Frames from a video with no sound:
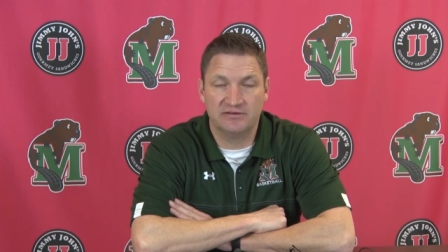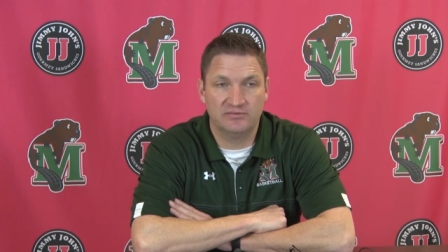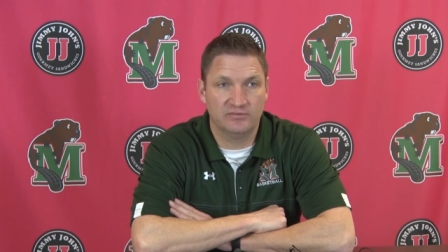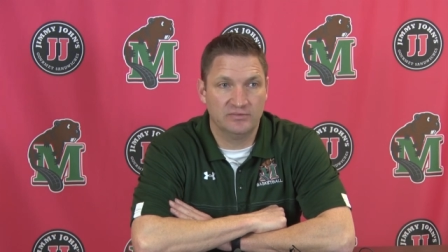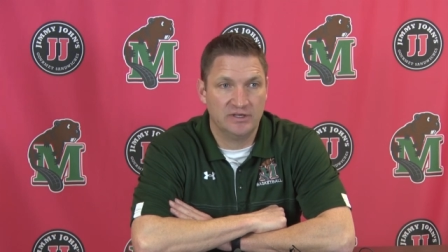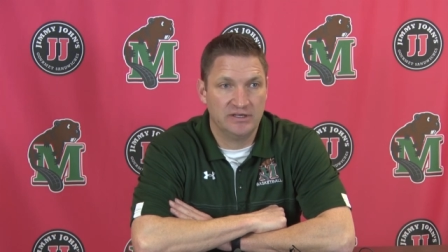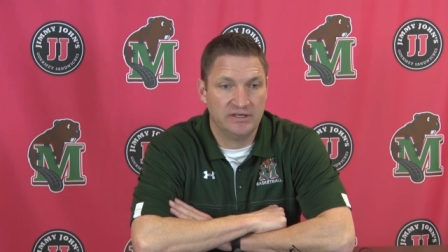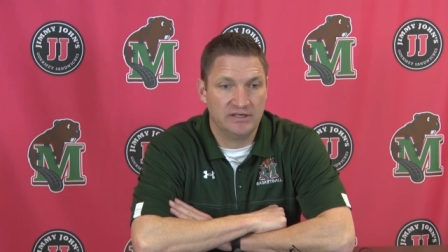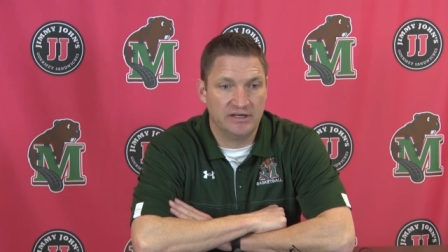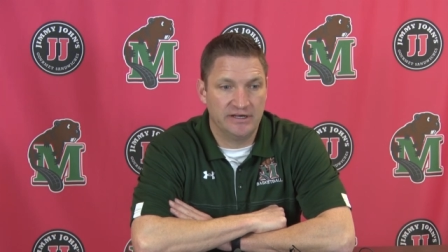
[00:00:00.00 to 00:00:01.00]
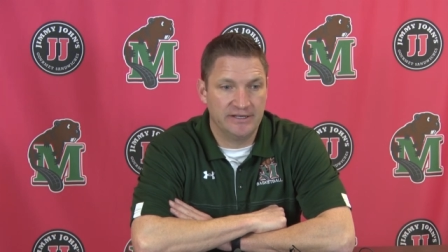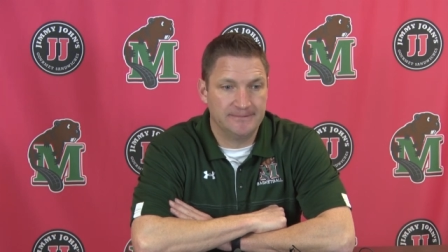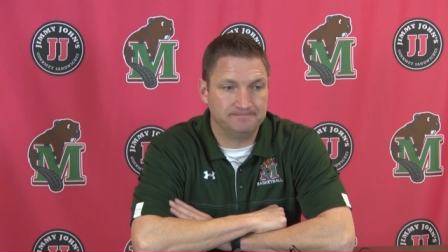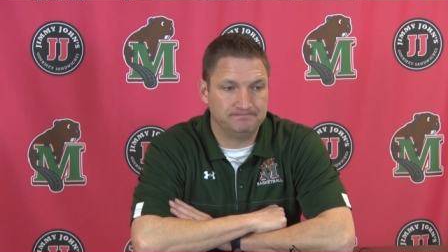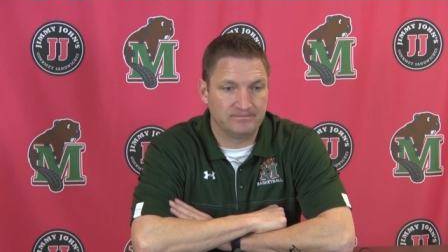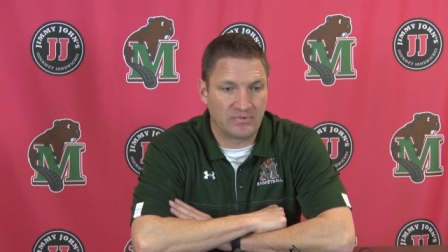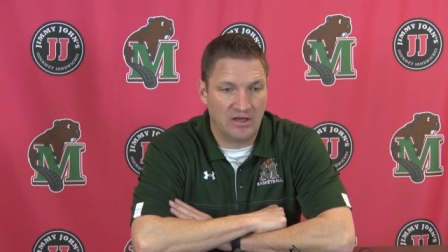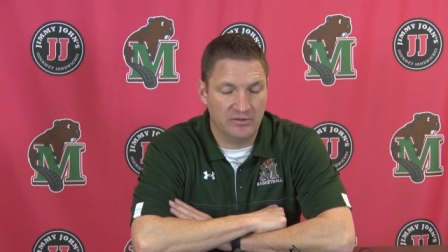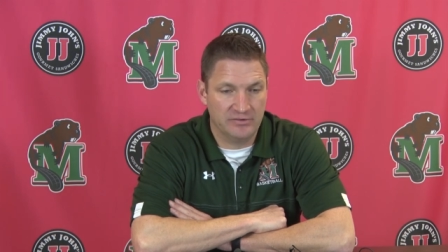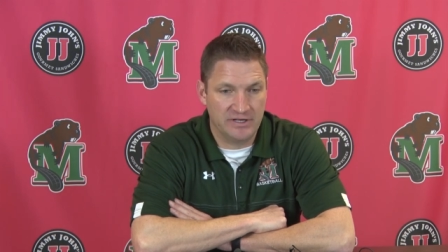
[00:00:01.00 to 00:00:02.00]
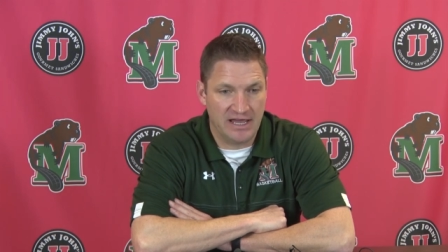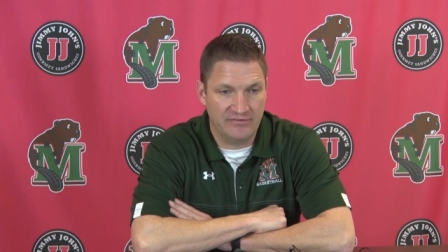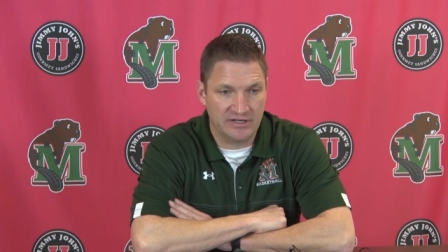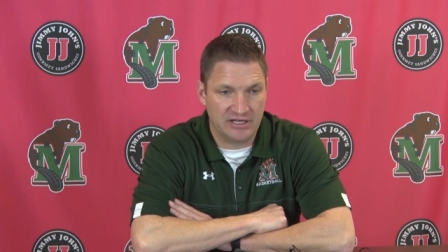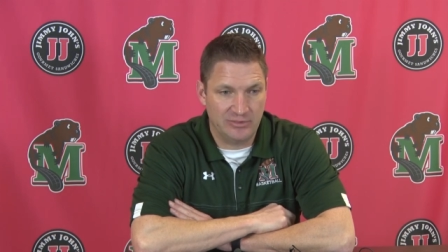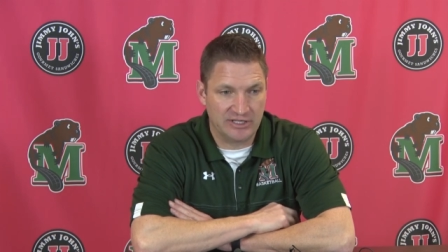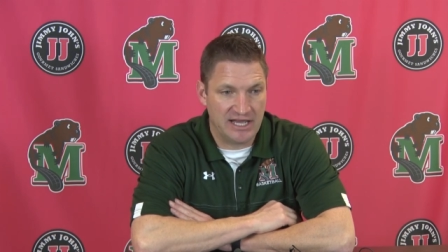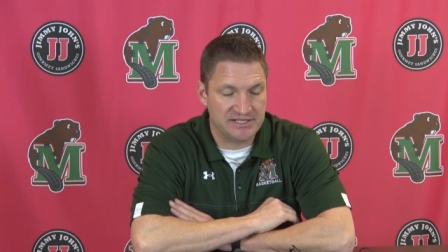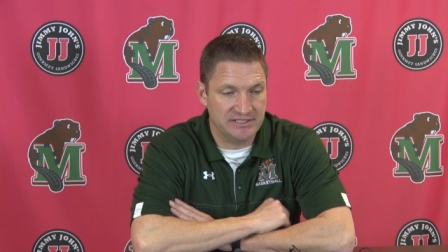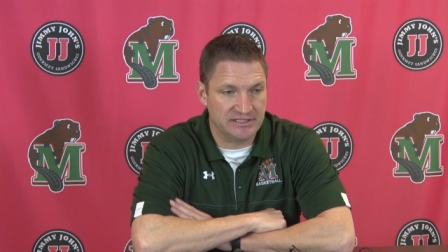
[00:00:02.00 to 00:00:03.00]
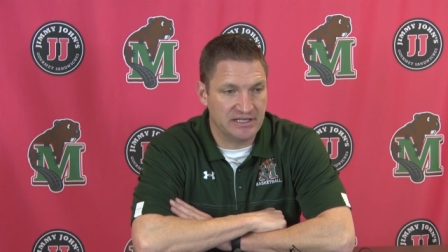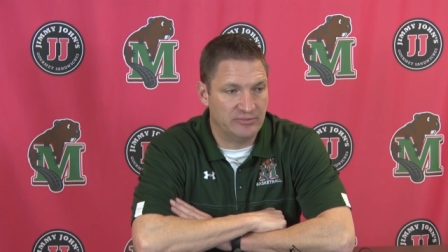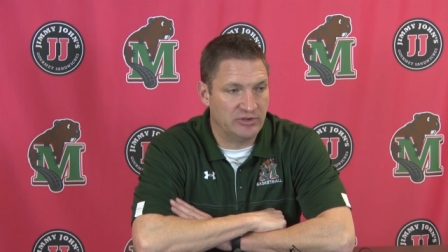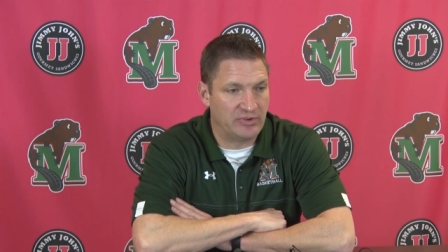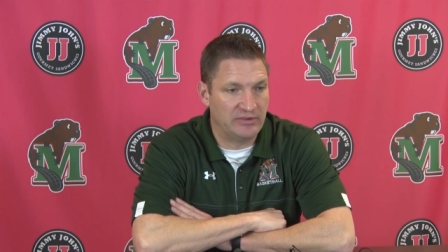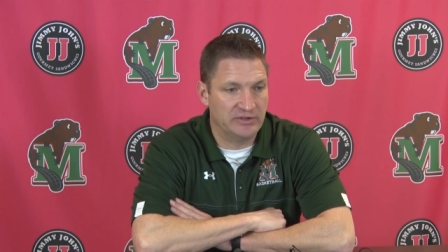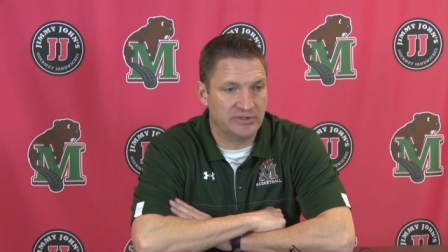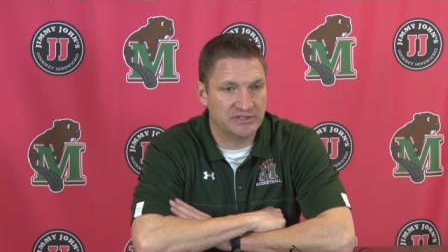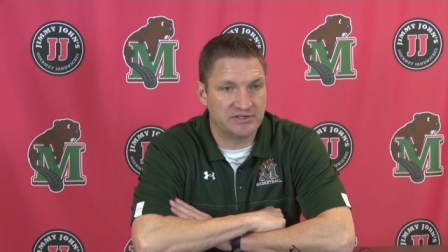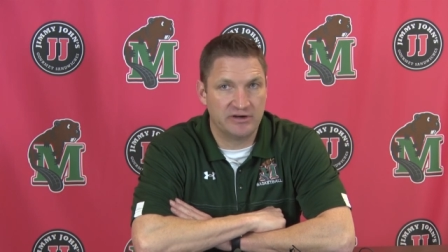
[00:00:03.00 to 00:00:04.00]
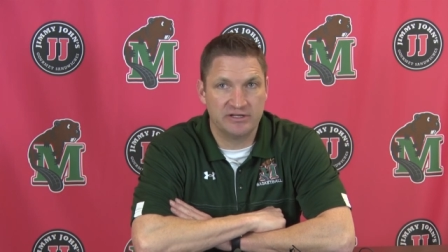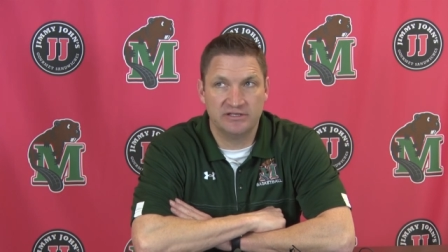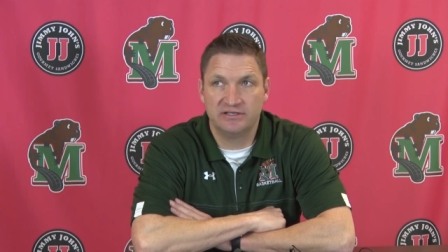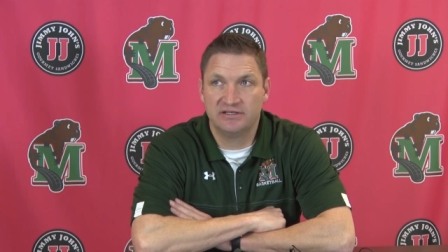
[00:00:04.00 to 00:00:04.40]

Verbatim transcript: And um, other than having a couple guys nicked up, we probably would have started